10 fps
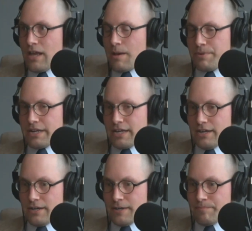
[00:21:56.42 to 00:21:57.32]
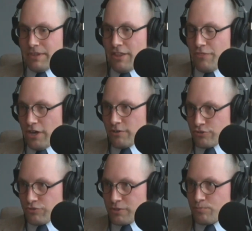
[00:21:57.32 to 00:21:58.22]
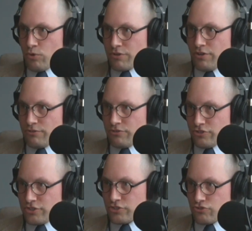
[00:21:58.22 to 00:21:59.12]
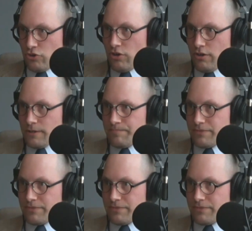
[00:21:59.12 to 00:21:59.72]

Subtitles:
But I thought it was really important to just draw,